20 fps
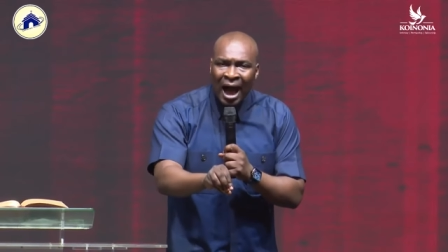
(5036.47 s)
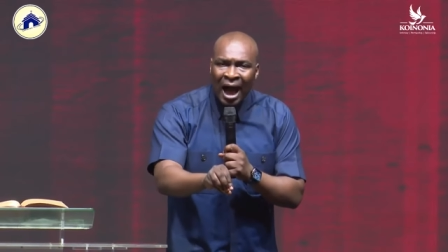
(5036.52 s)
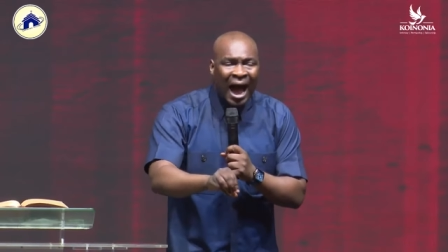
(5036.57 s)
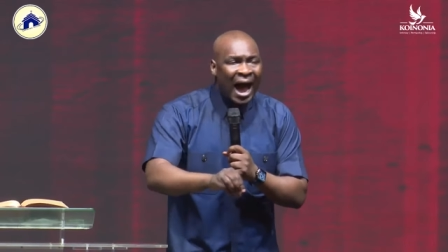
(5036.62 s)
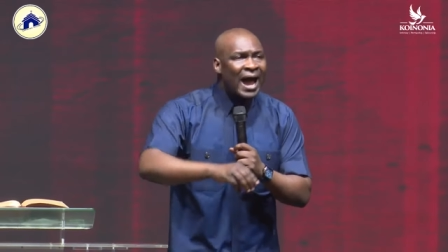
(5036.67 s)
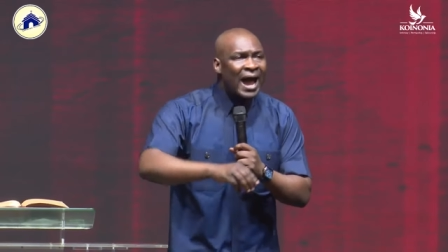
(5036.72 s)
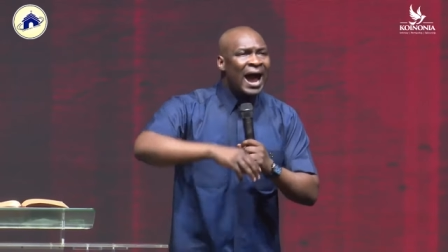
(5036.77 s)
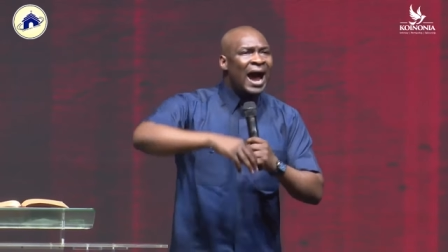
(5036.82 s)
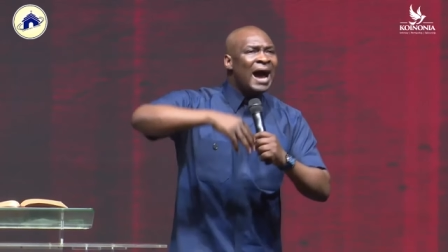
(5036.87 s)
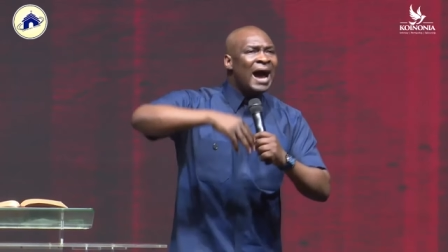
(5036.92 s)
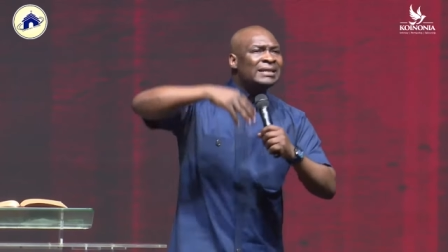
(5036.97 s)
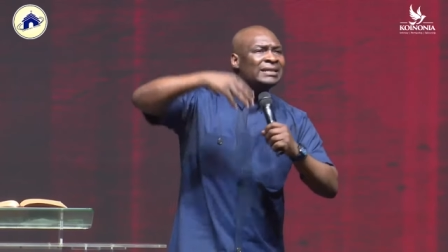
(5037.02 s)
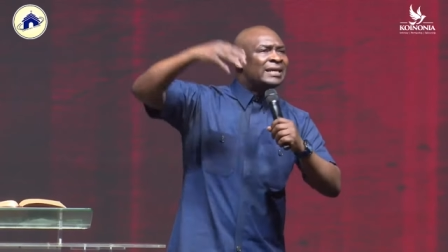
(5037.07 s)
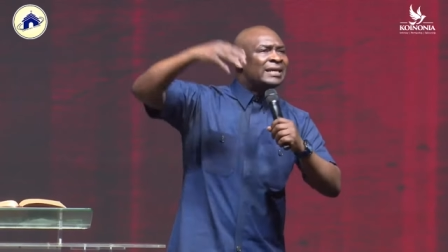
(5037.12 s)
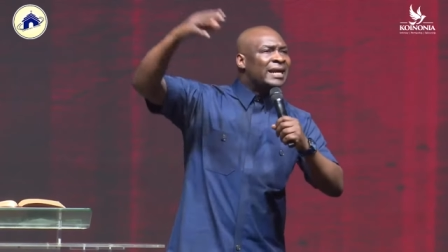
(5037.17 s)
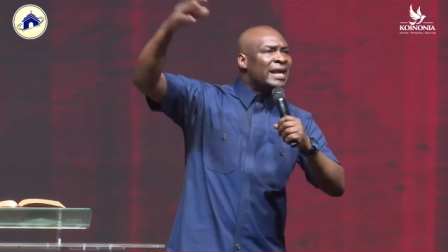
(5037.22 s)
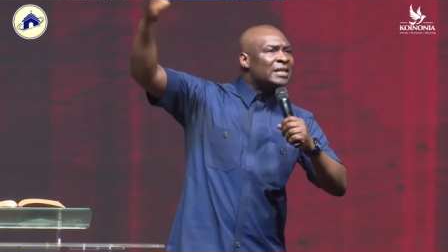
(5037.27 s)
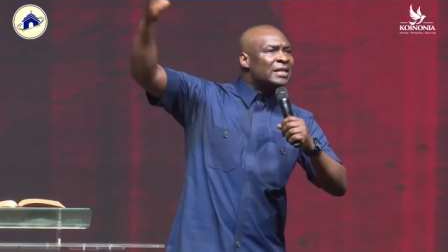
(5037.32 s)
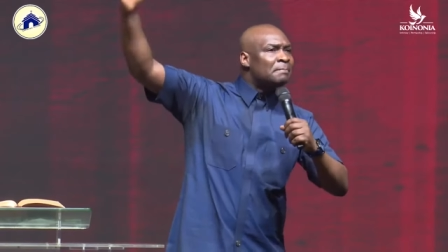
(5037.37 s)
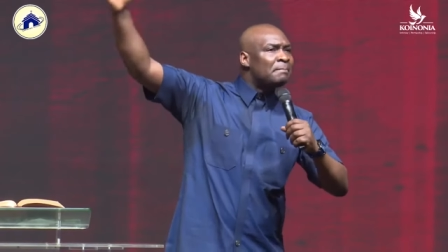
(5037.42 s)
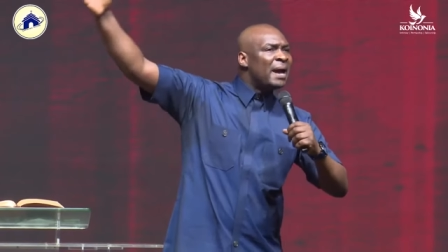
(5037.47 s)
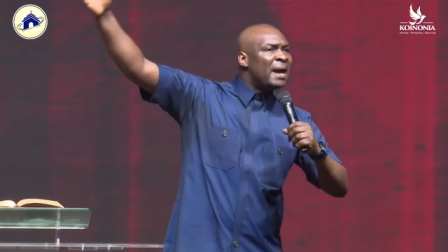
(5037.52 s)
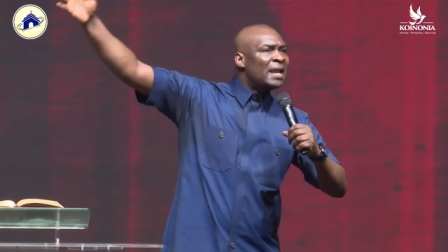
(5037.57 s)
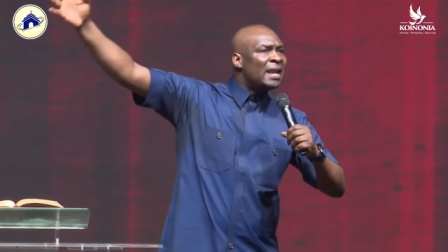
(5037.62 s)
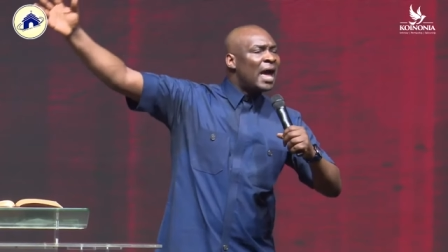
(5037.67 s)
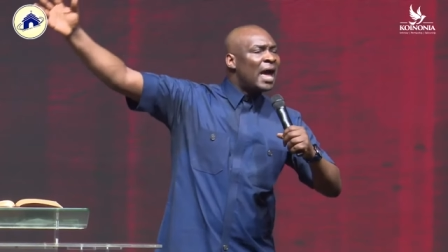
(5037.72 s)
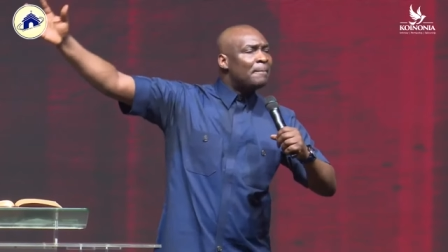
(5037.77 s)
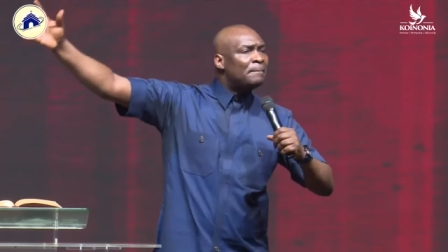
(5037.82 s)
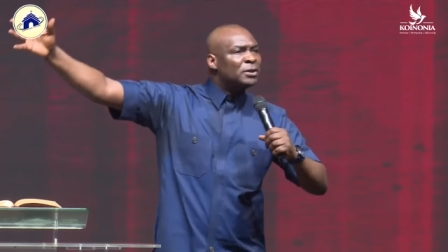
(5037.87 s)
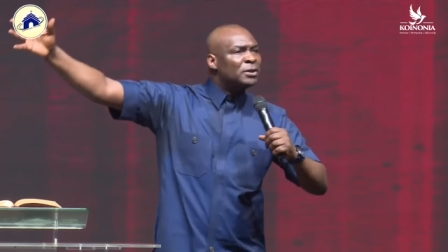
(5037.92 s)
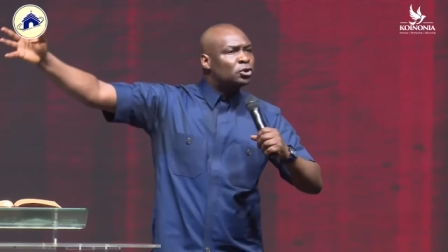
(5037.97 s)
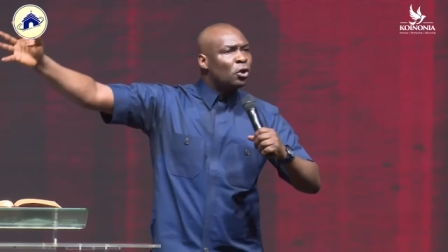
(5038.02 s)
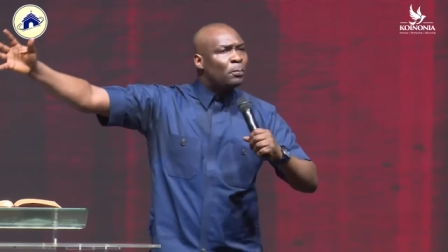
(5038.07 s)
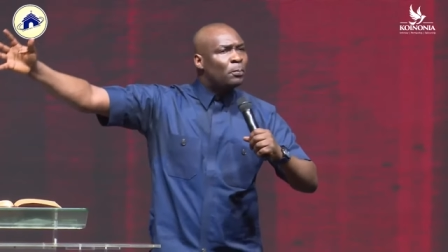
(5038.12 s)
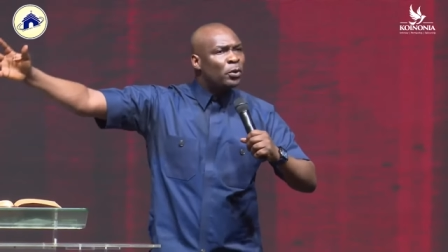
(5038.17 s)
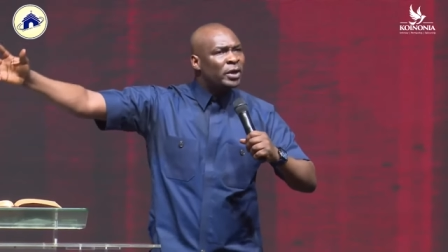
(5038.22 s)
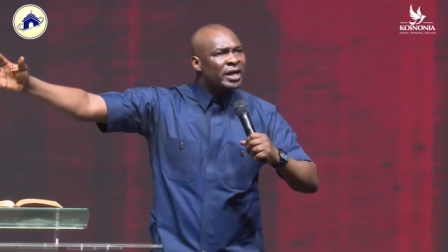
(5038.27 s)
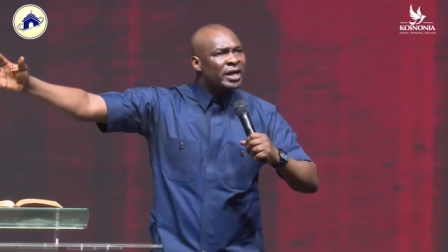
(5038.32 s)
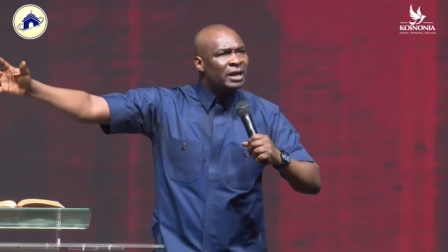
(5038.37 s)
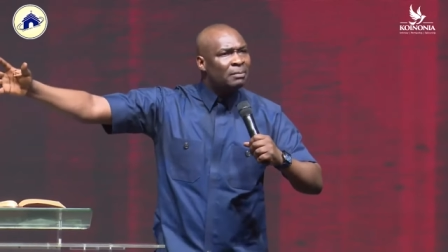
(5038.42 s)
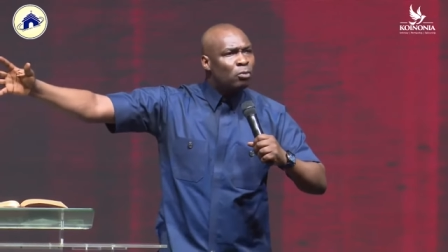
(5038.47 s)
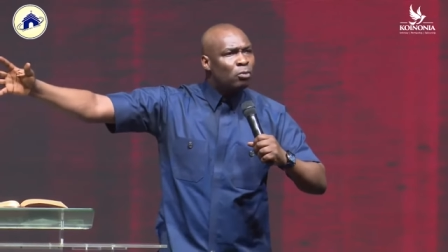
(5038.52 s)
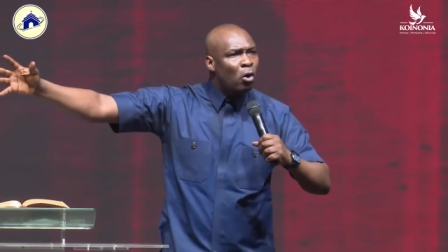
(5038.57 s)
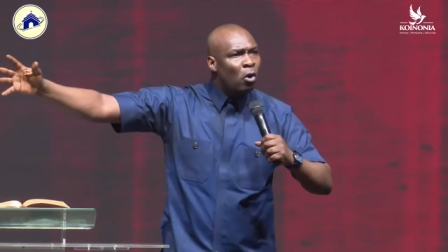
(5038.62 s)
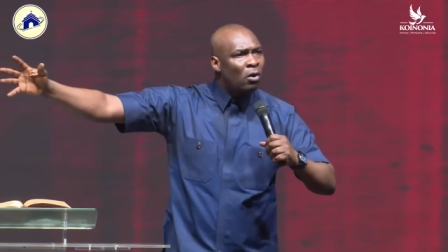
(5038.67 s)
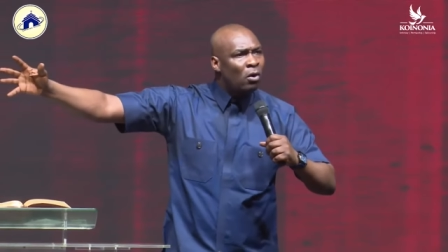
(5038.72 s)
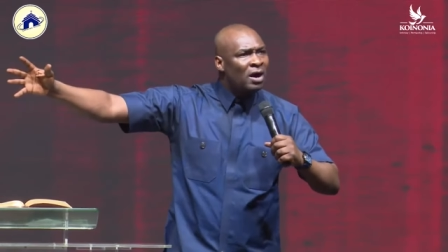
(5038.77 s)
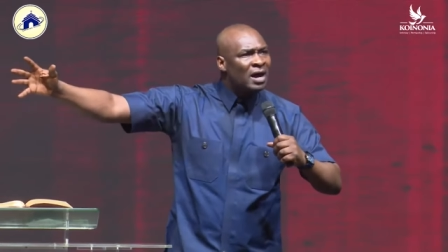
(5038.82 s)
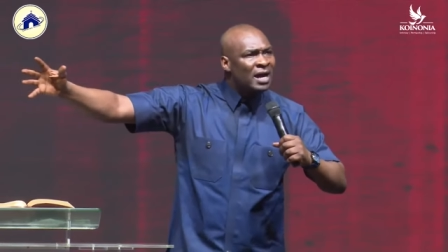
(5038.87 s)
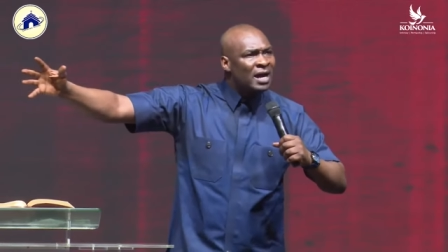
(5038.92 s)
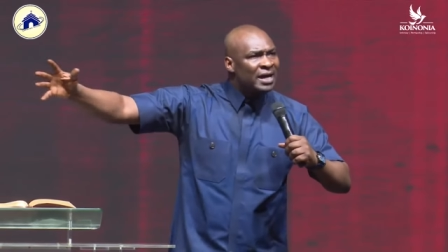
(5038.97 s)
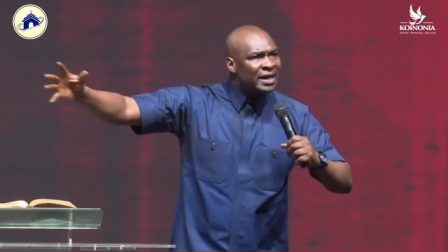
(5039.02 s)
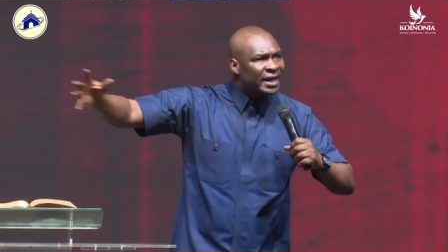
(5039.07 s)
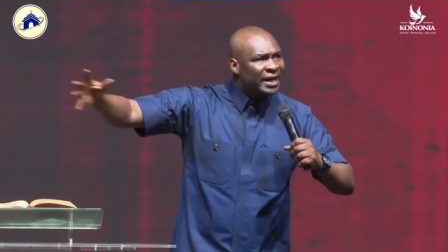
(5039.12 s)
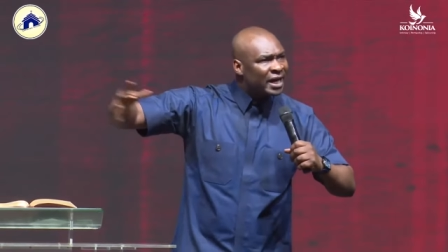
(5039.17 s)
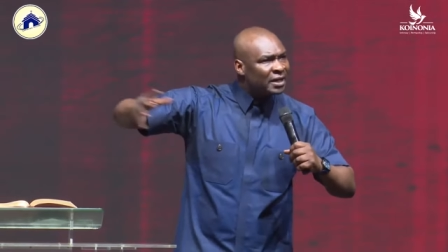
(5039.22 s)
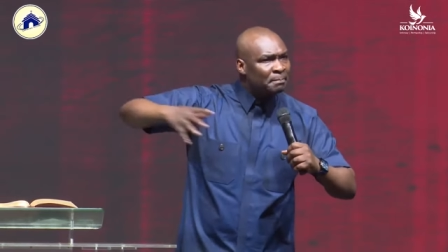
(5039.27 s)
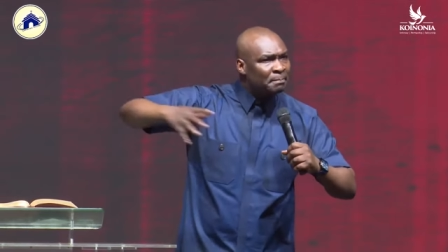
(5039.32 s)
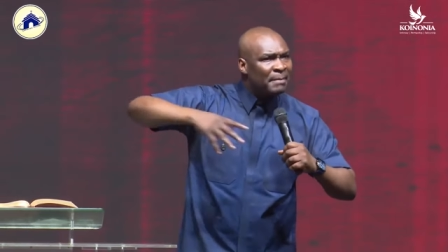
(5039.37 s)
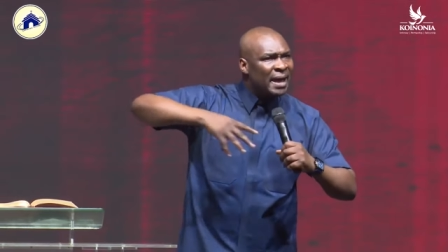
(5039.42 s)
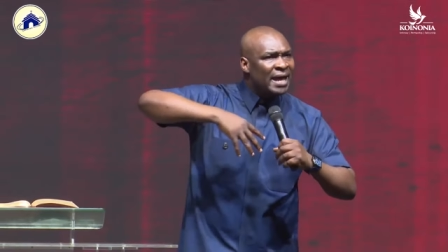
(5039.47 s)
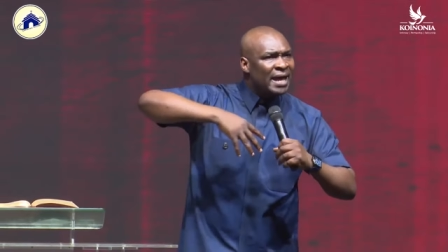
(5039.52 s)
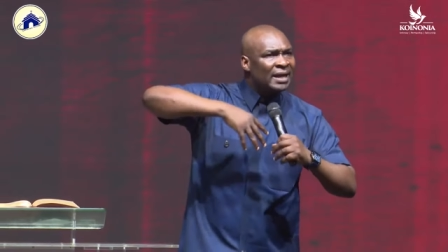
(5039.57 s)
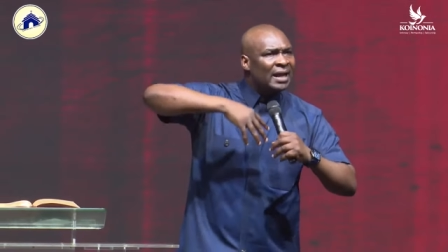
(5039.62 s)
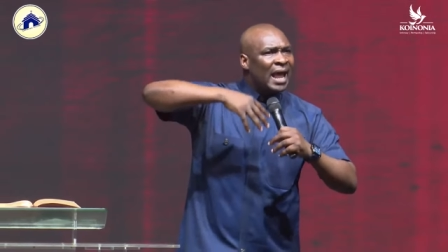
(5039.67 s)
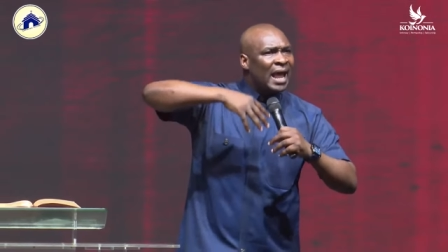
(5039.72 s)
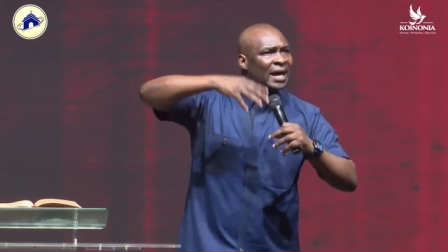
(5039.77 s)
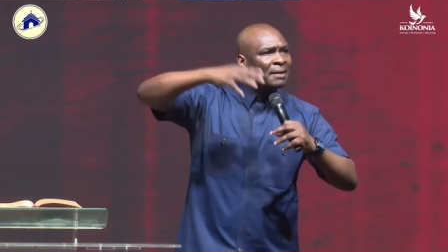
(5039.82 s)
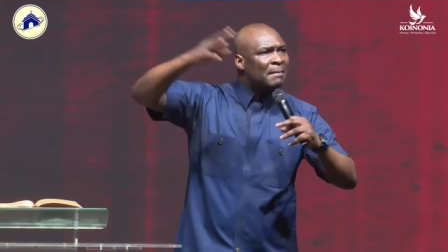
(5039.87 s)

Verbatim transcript: I had great men like Bishop Oyedepo, great men like